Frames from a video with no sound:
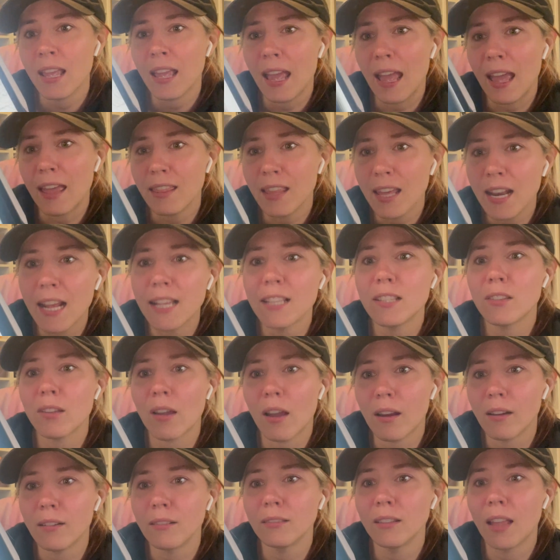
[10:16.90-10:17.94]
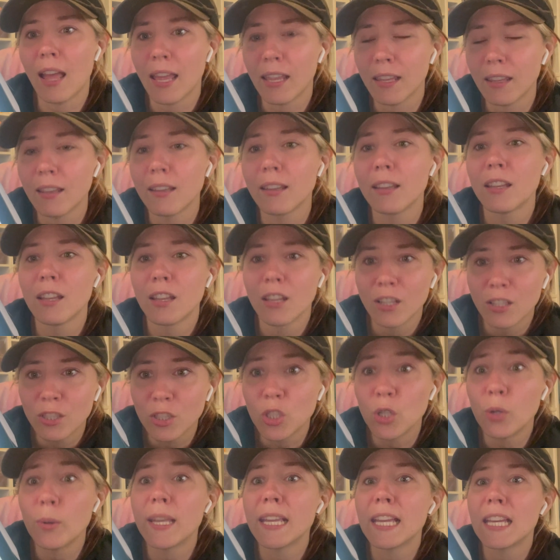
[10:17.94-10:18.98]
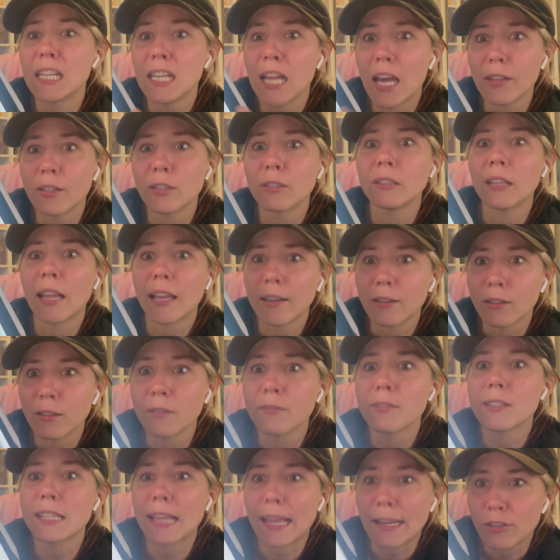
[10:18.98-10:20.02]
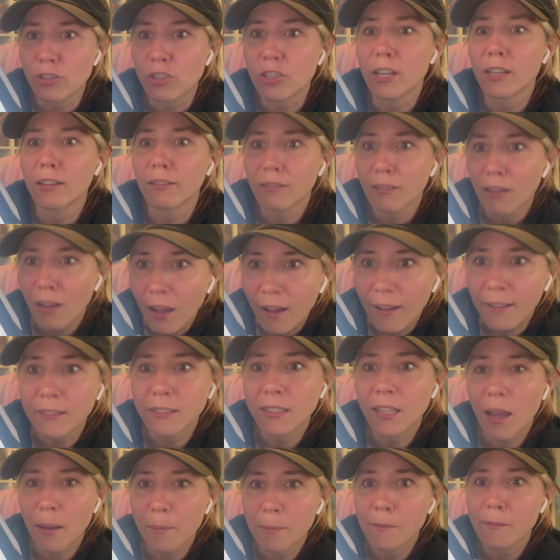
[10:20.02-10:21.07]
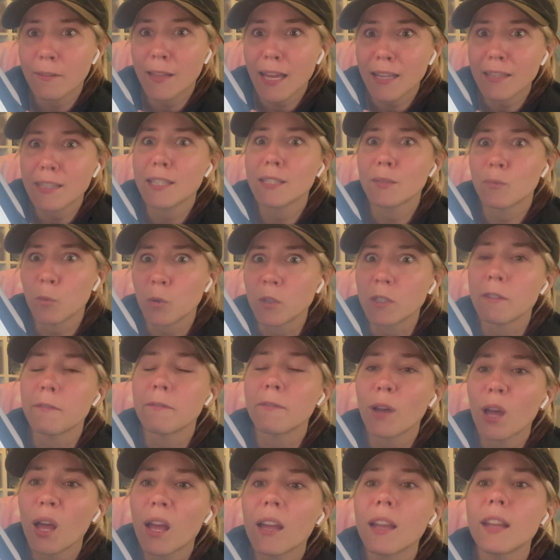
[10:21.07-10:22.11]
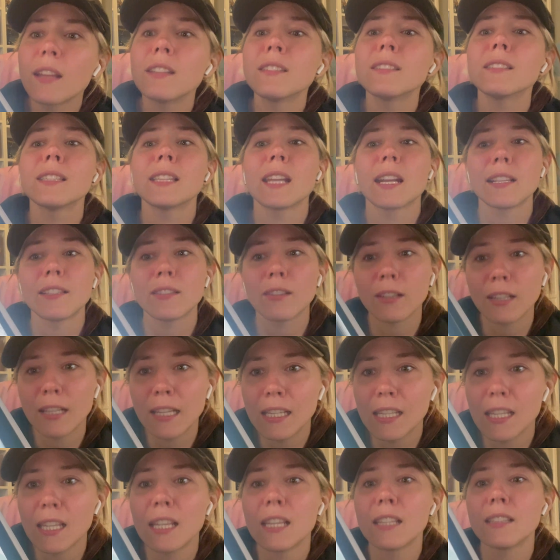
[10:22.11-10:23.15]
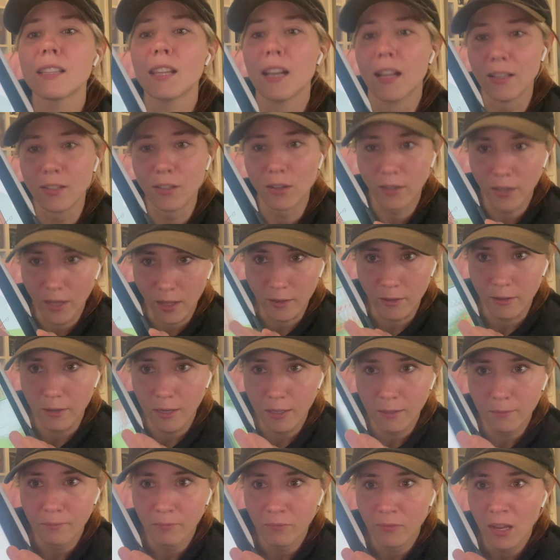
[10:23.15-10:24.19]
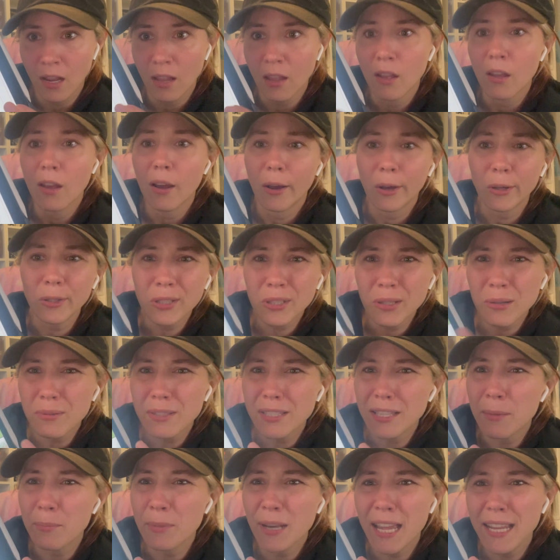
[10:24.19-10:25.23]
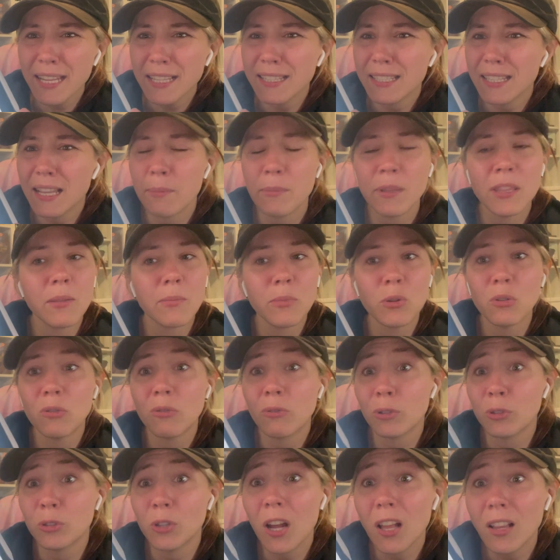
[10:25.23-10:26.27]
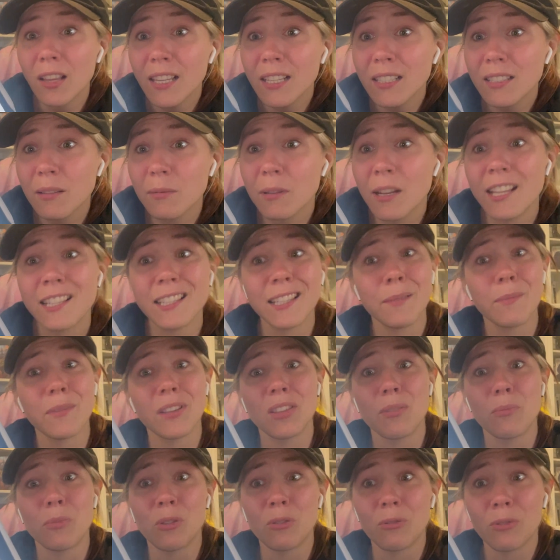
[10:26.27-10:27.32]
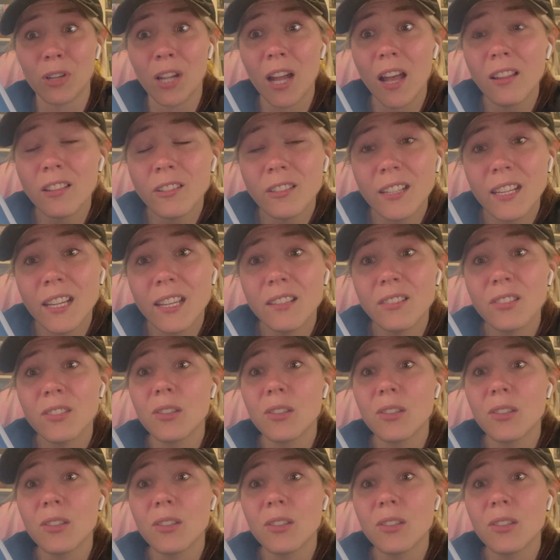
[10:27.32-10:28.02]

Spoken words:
And then I start like doing another layer of sketching on top of that that's more defined. Then I start inking, then I start coloring. Also, some nights I'm in the mood for drawing, some nights I'm in the mood for coloring.